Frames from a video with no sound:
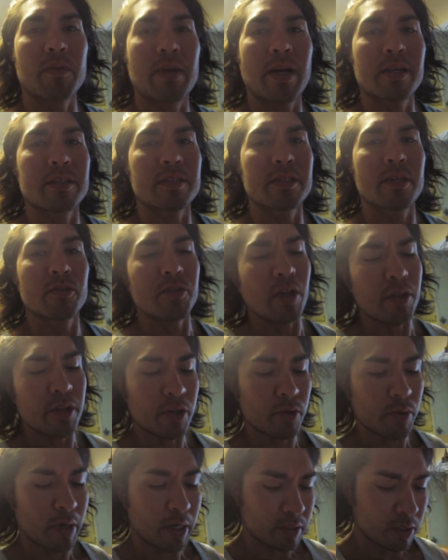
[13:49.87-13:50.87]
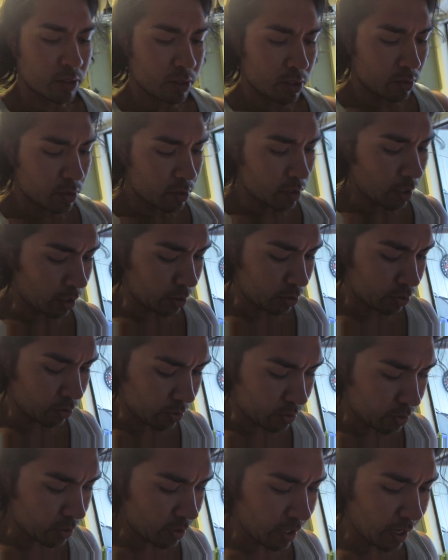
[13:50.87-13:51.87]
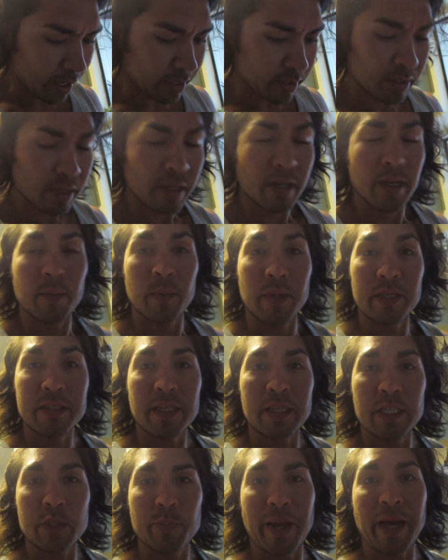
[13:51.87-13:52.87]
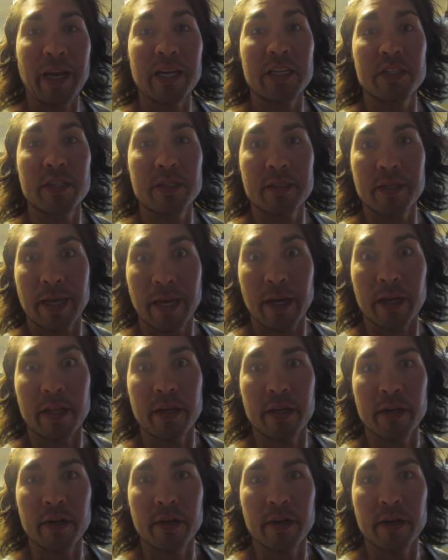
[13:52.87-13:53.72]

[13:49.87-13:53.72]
from Costco, nothing crazy, just thought I'd show it to you guys. Let's get these packages out of